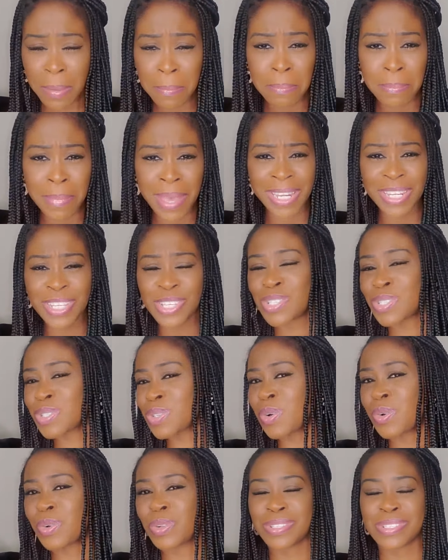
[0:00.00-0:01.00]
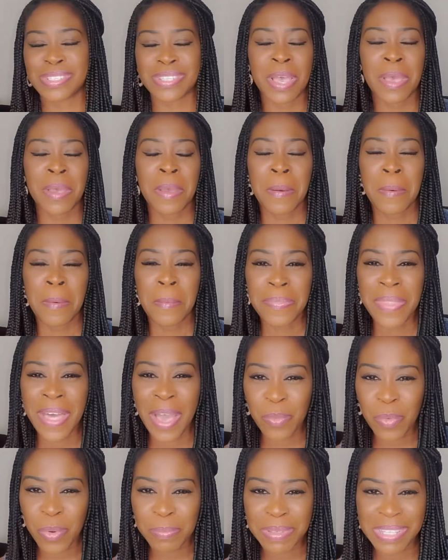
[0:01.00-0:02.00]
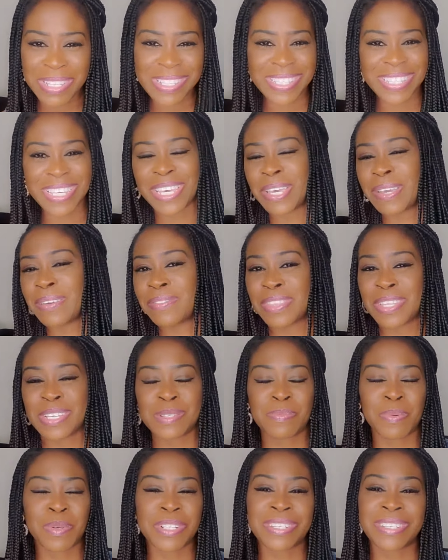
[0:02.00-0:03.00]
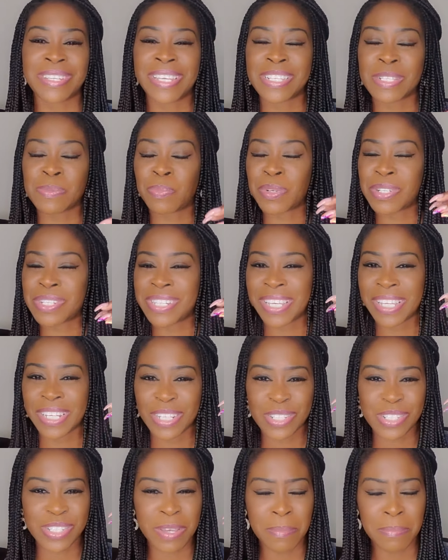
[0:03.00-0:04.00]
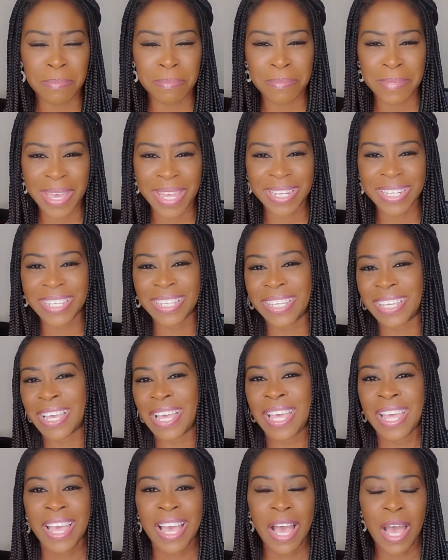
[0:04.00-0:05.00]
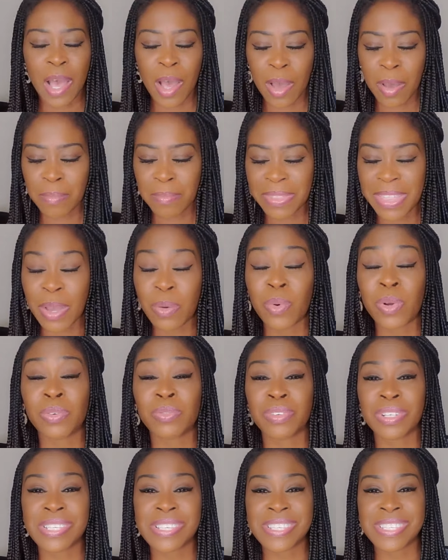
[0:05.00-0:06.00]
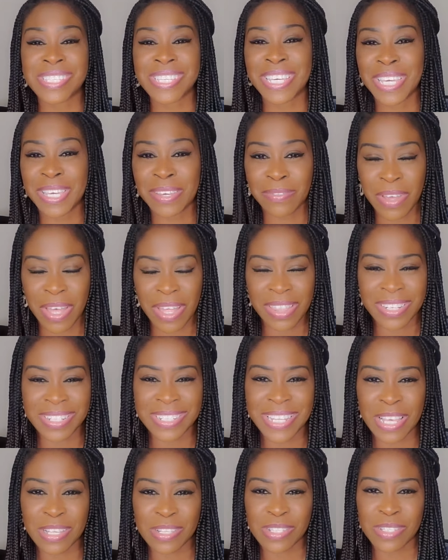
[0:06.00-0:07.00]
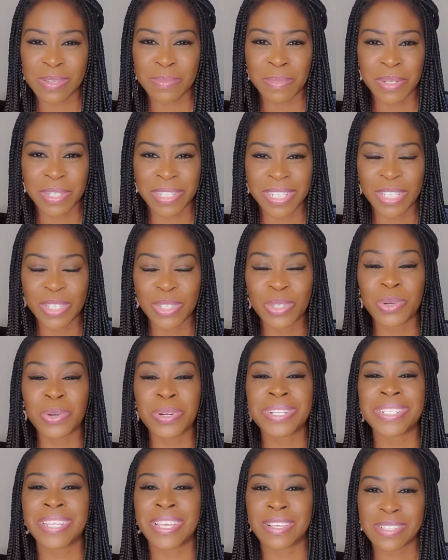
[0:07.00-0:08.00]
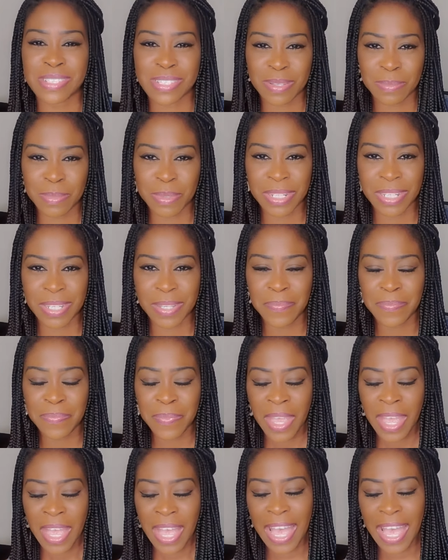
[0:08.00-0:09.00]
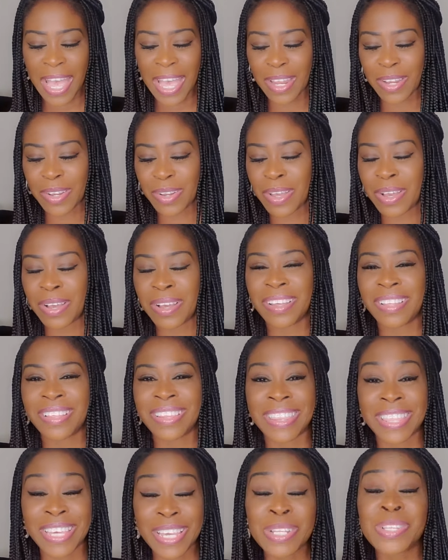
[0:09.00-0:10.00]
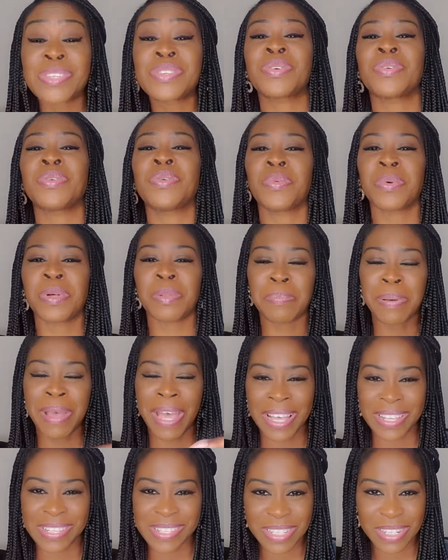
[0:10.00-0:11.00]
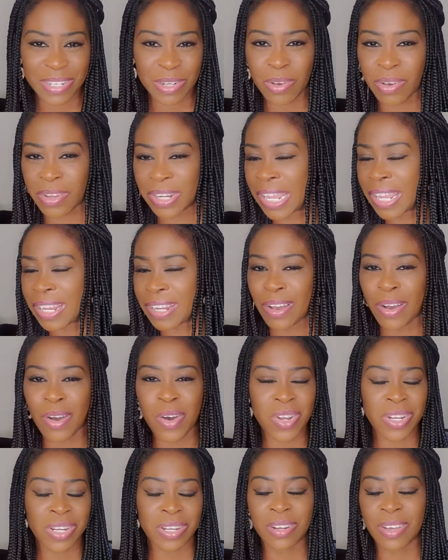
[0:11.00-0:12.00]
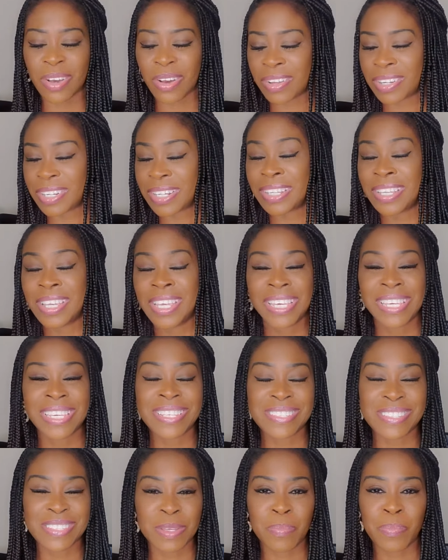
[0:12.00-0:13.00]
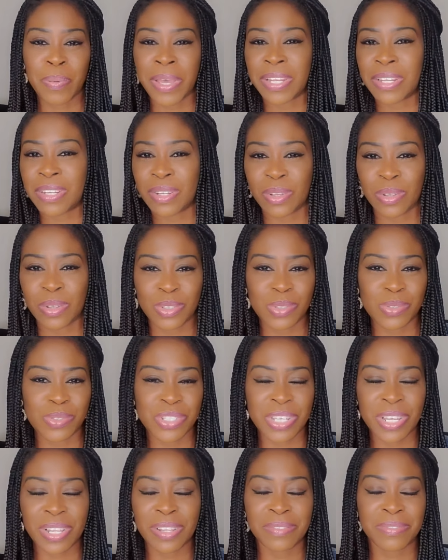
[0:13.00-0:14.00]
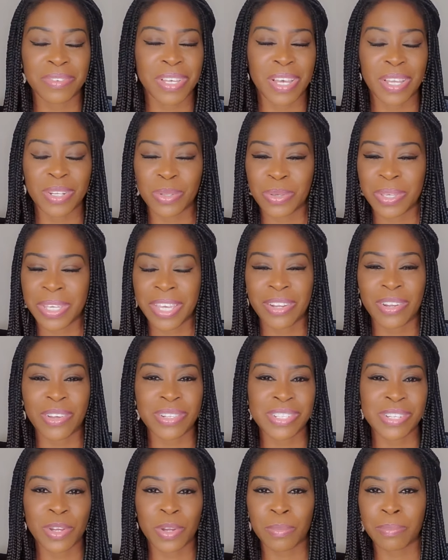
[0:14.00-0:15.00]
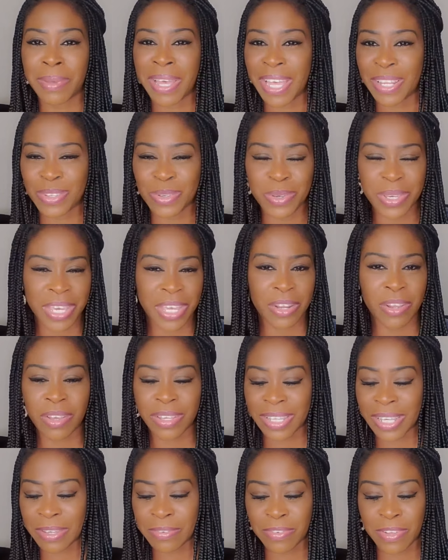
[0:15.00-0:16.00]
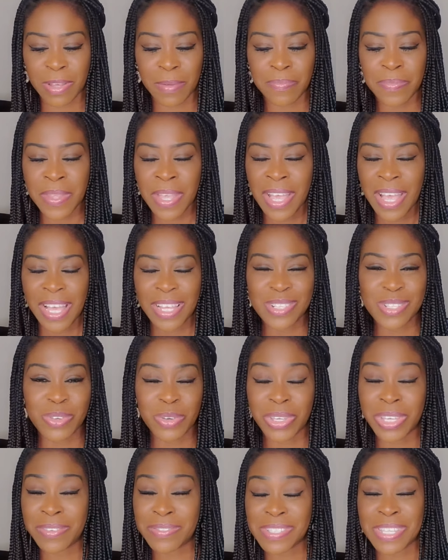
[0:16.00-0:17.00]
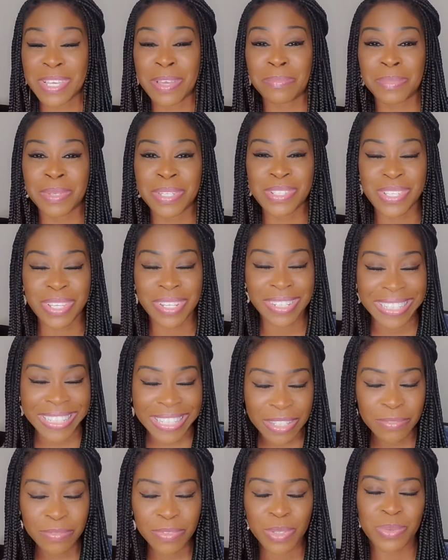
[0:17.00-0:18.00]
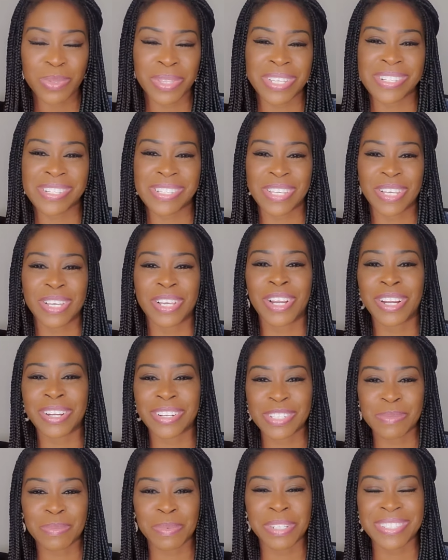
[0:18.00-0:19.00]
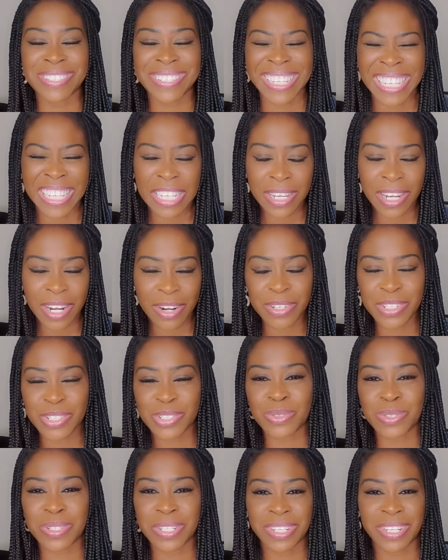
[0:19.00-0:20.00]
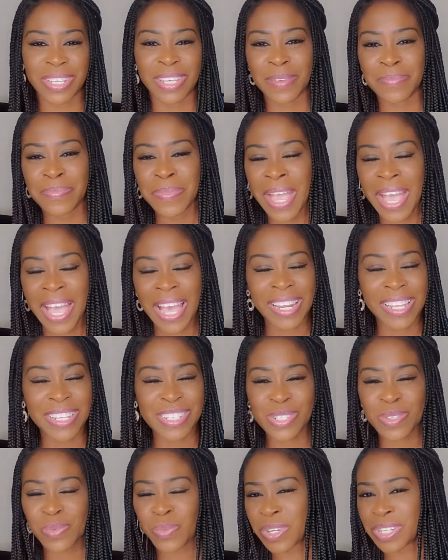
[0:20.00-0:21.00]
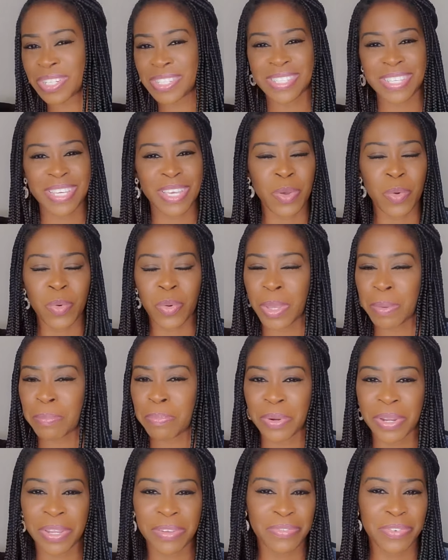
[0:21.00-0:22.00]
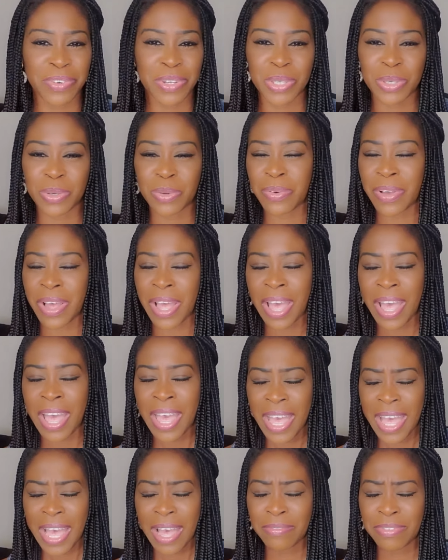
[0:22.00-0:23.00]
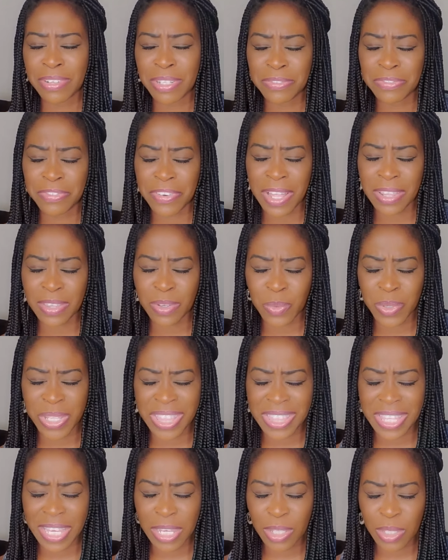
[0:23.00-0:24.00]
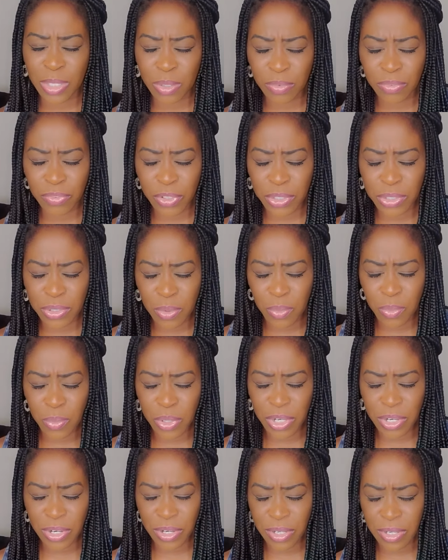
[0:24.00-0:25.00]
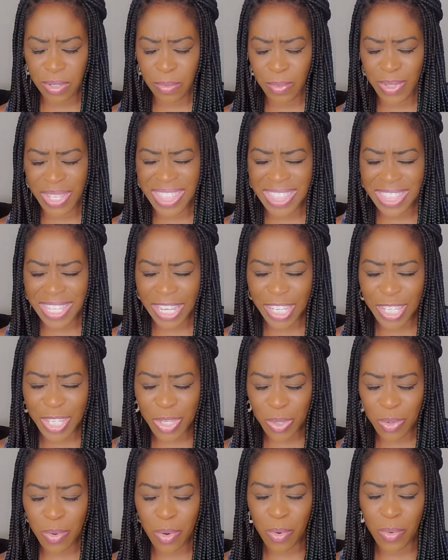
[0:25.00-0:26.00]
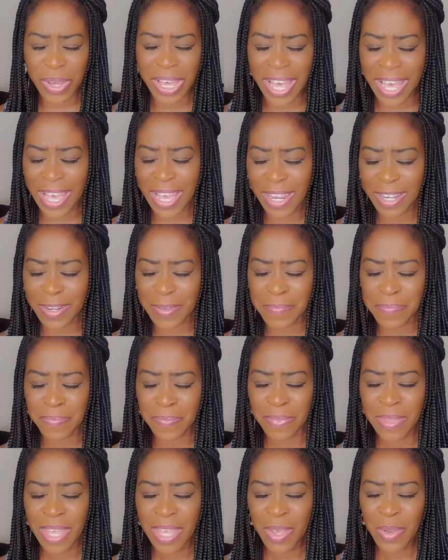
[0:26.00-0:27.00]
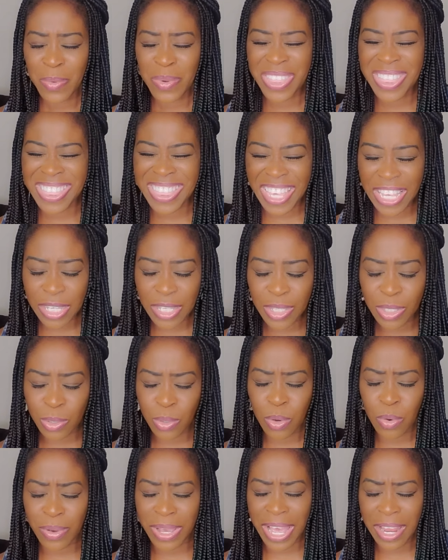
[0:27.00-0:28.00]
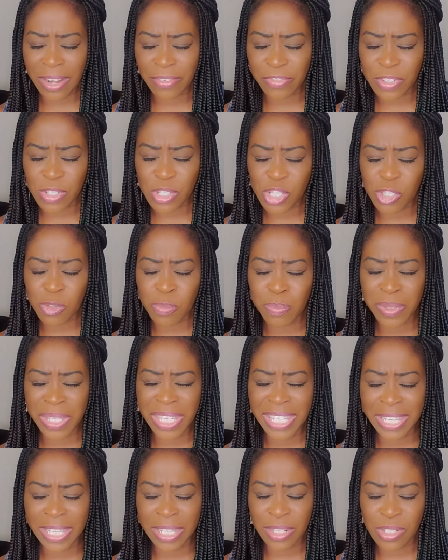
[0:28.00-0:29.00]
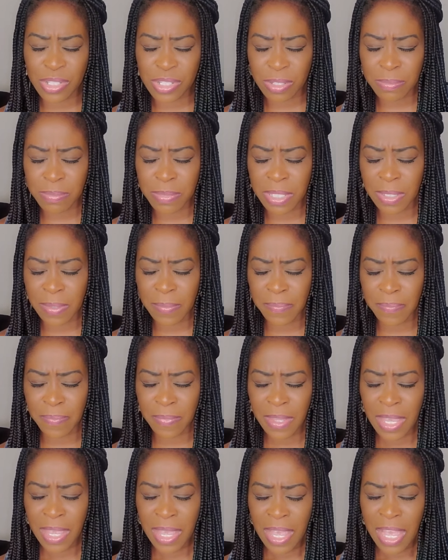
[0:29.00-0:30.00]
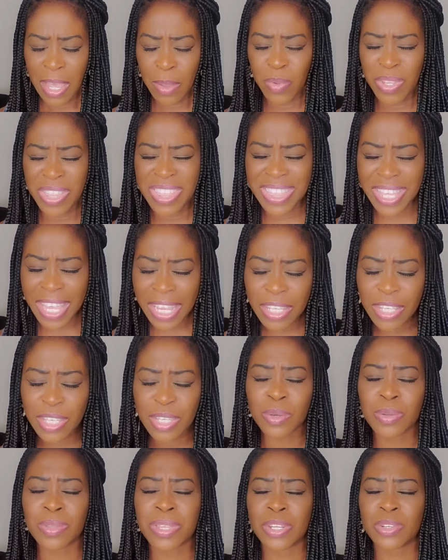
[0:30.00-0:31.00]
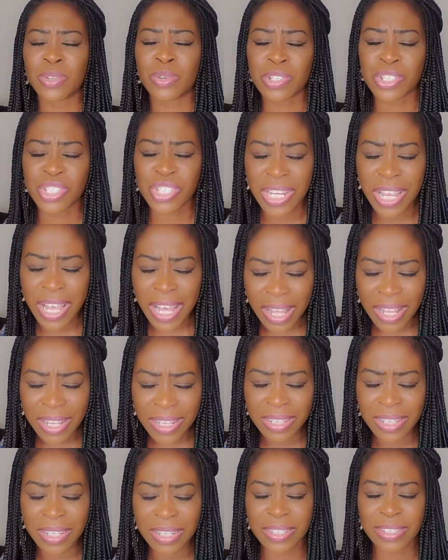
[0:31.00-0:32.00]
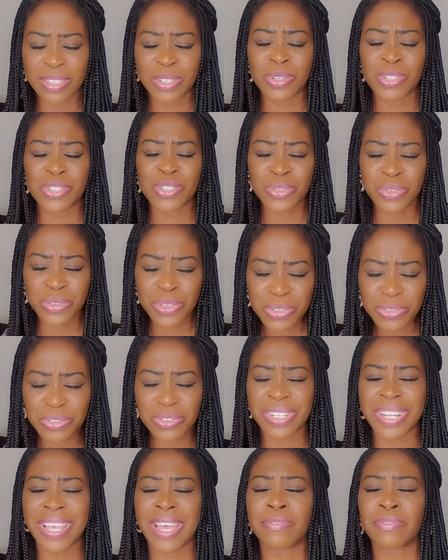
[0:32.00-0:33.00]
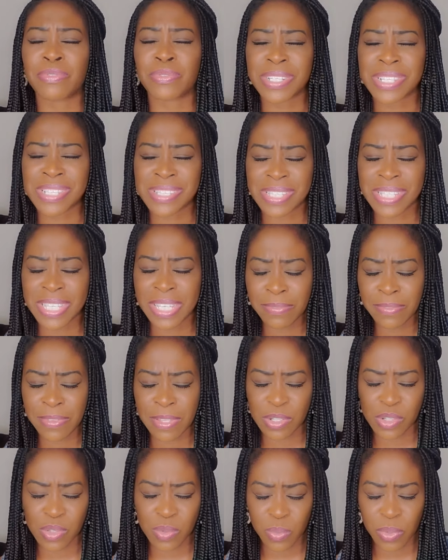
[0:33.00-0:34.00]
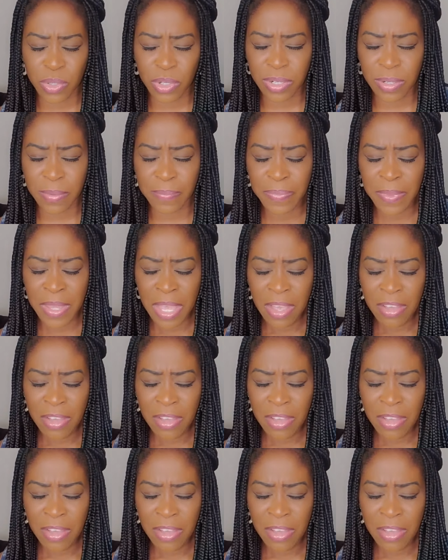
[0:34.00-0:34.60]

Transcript: many souls that will be saved. This is pertaining to many that will receive the testimony, your testimony, and they too will pass it on and on and on. He's dependent on you, child of God. You cannot turn back. You cannot give up. And so he sent me to give you this encouragement, to encourage you today. And I just want to say a quick prayer for you. Heavenly Father, we thank you for your word. We thank you, oh God. We thank you, oh God, for speaking to me. And we thank you that your child, your children have received this word.